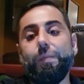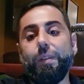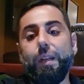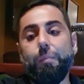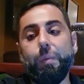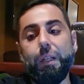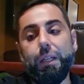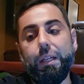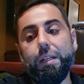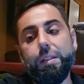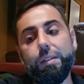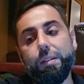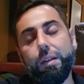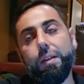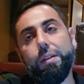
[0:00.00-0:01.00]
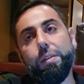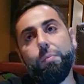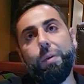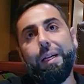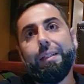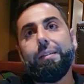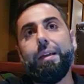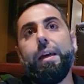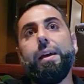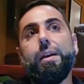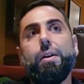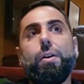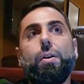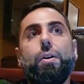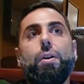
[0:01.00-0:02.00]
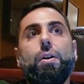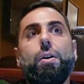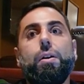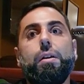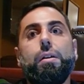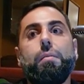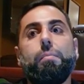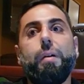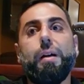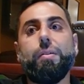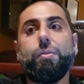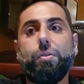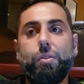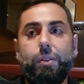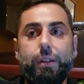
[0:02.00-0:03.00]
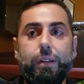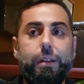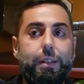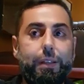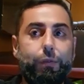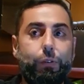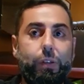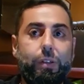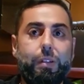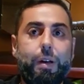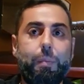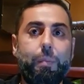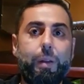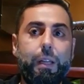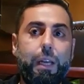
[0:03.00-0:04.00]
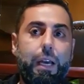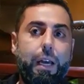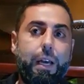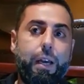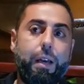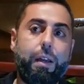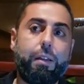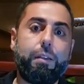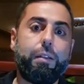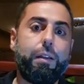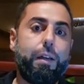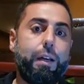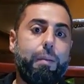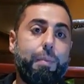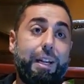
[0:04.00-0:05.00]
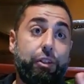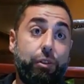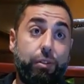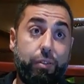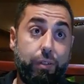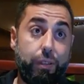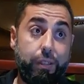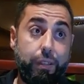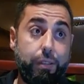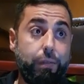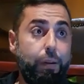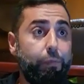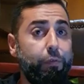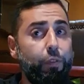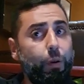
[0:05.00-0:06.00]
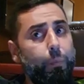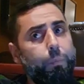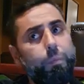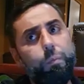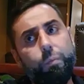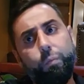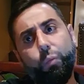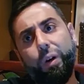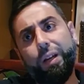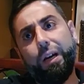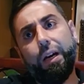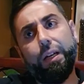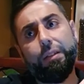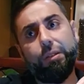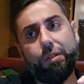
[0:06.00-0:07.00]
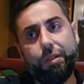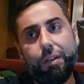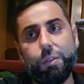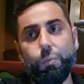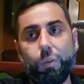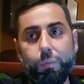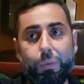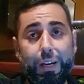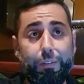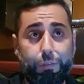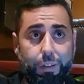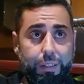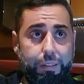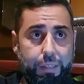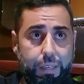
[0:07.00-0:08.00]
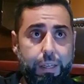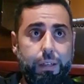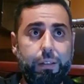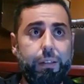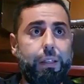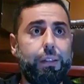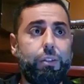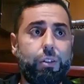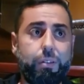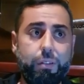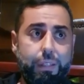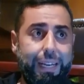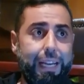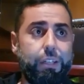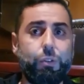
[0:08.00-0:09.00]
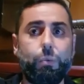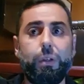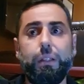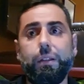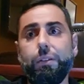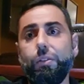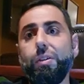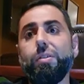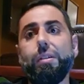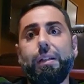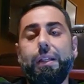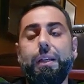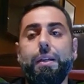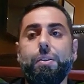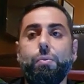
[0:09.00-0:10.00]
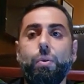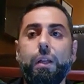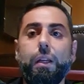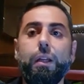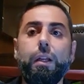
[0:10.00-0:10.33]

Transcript: But here's my take on master's degrees, for example, and bachelor's degrees. From what I discussed with my friends here that just graduated recently as well,